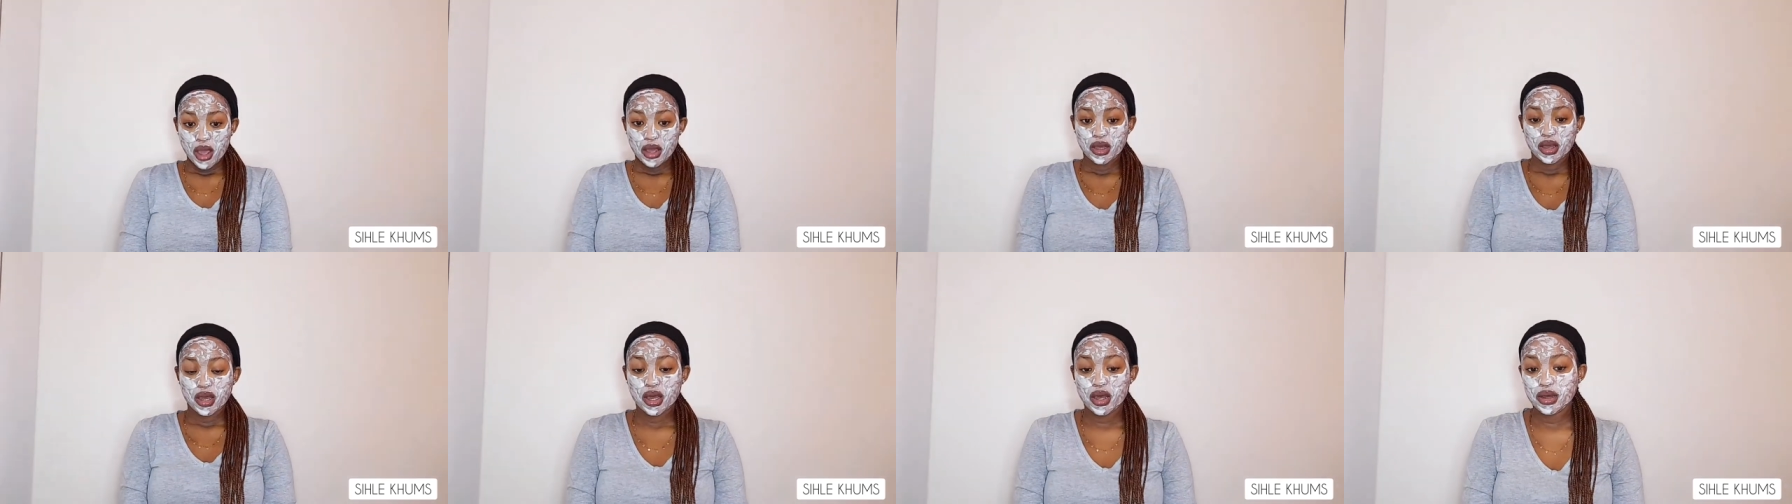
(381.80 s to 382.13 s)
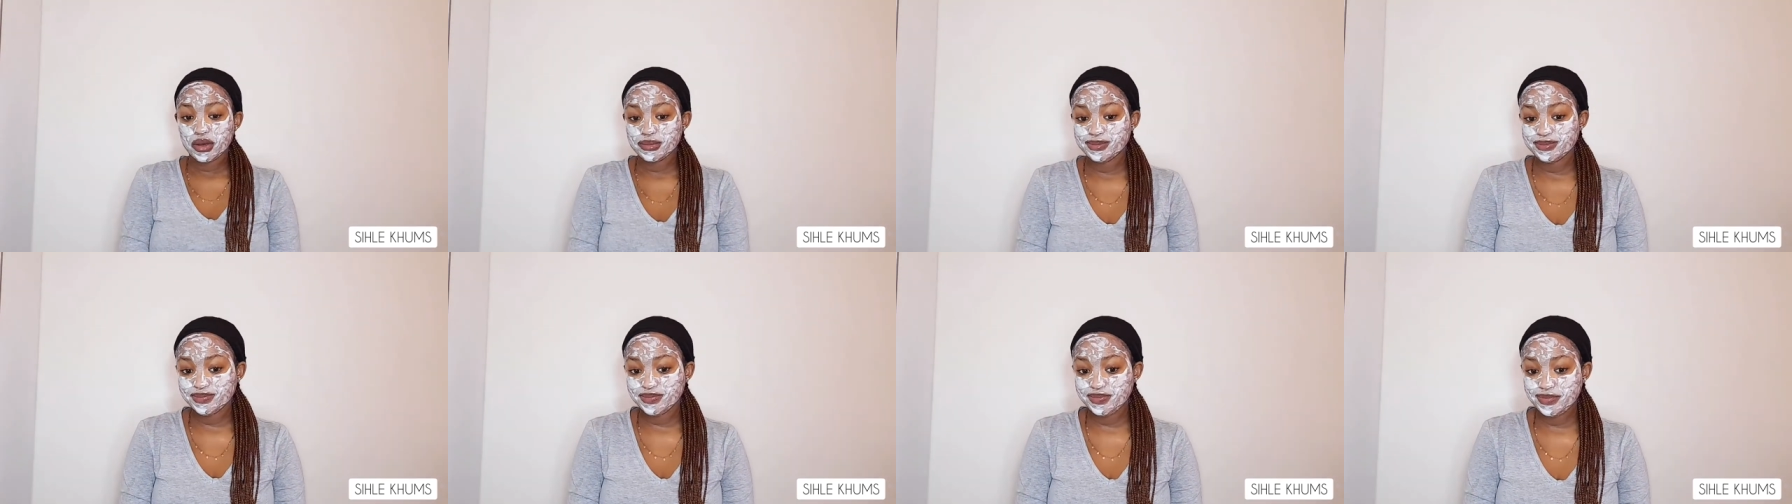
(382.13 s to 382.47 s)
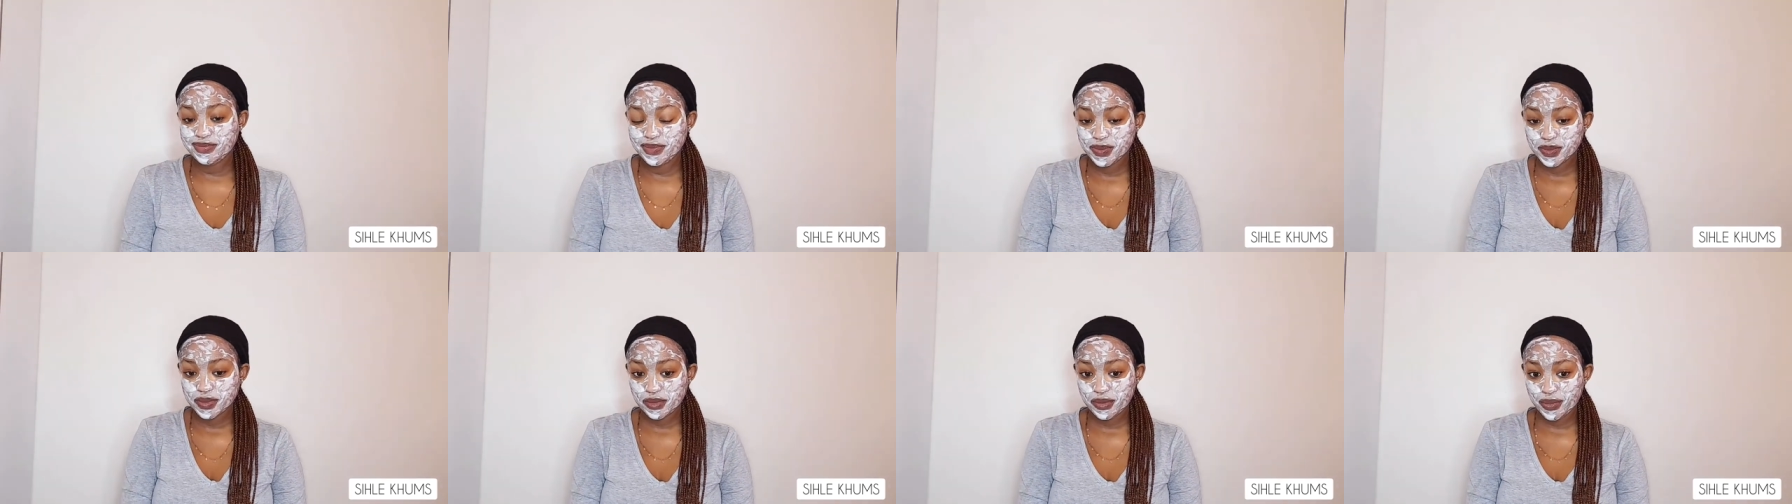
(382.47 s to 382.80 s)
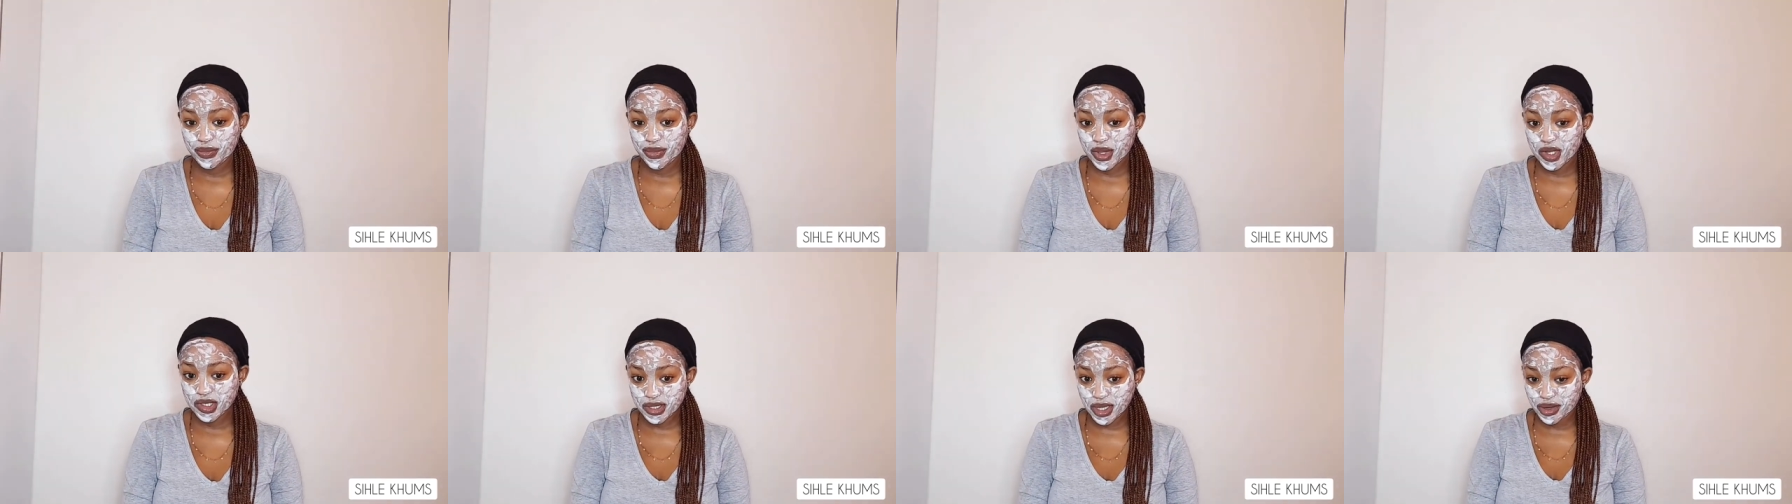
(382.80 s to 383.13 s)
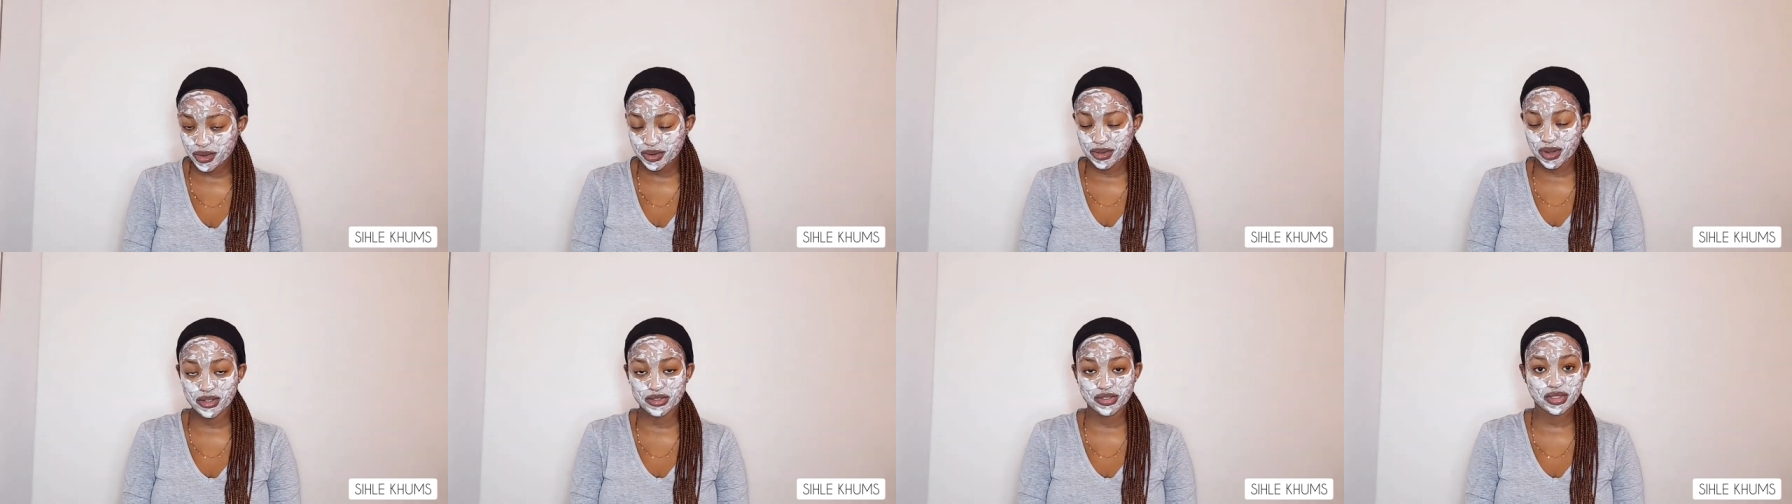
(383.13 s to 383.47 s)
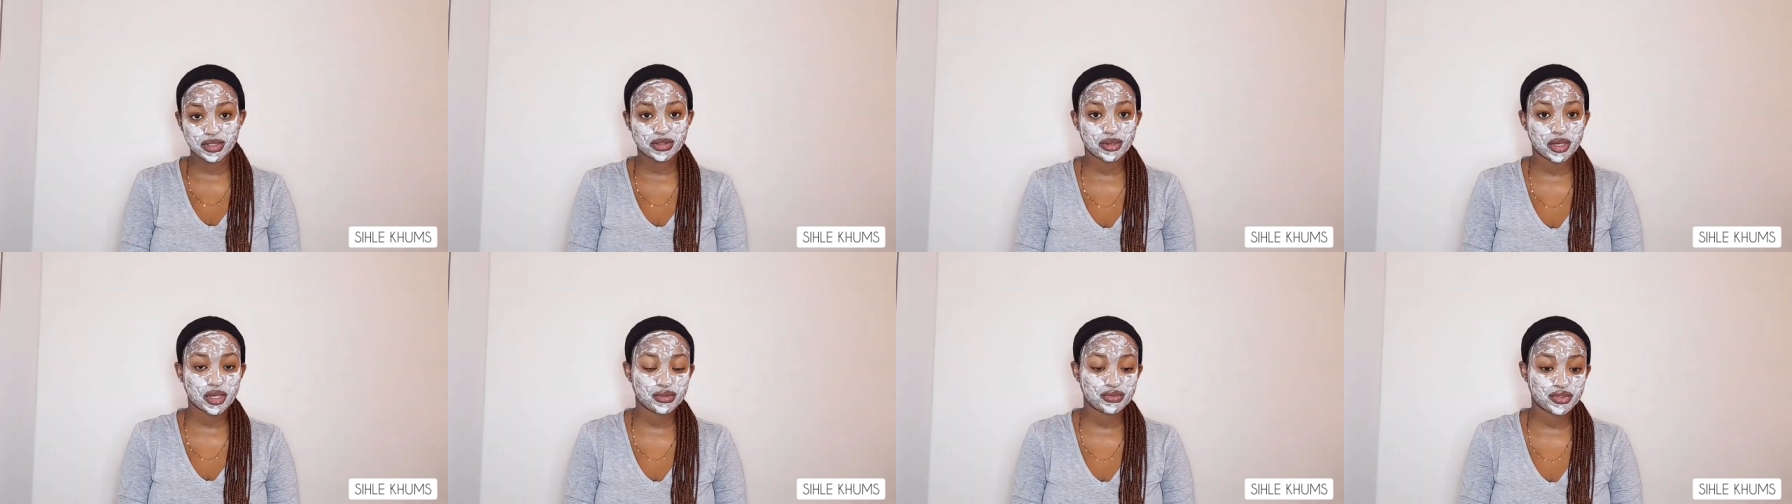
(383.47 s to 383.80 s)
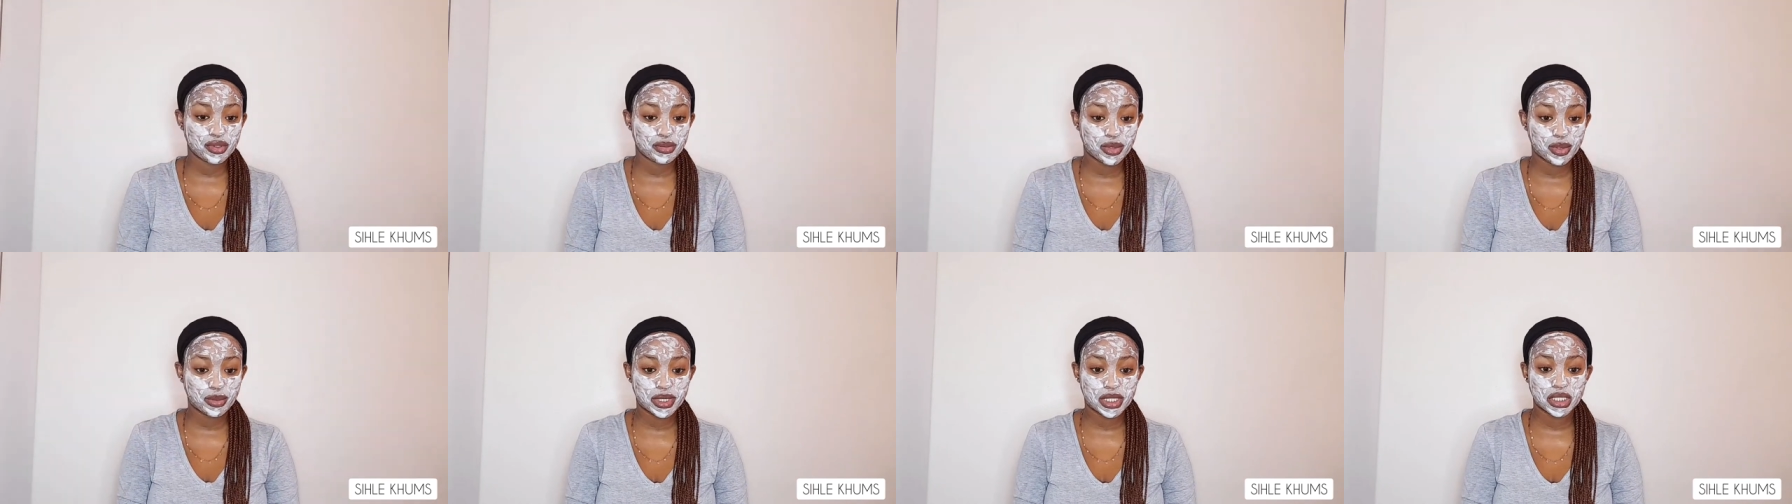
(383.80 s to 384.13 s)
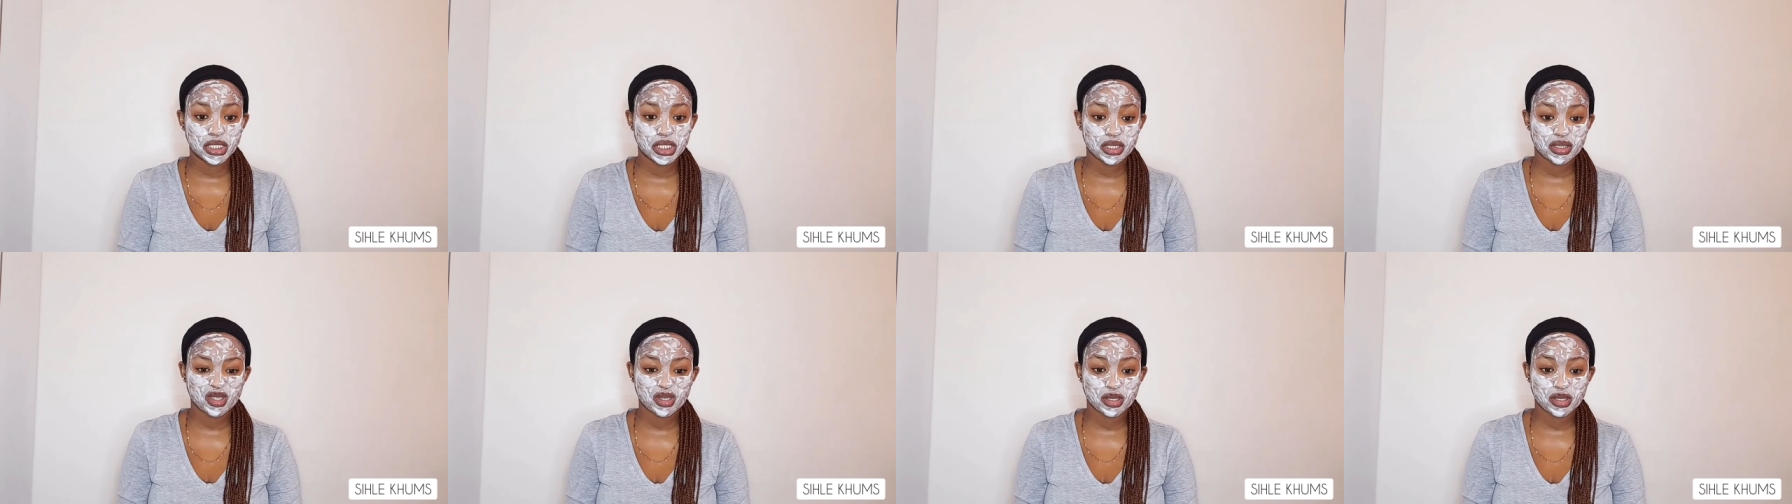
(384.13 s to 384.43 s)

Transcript: Um, so I don't know, I'll just wait a few more minutes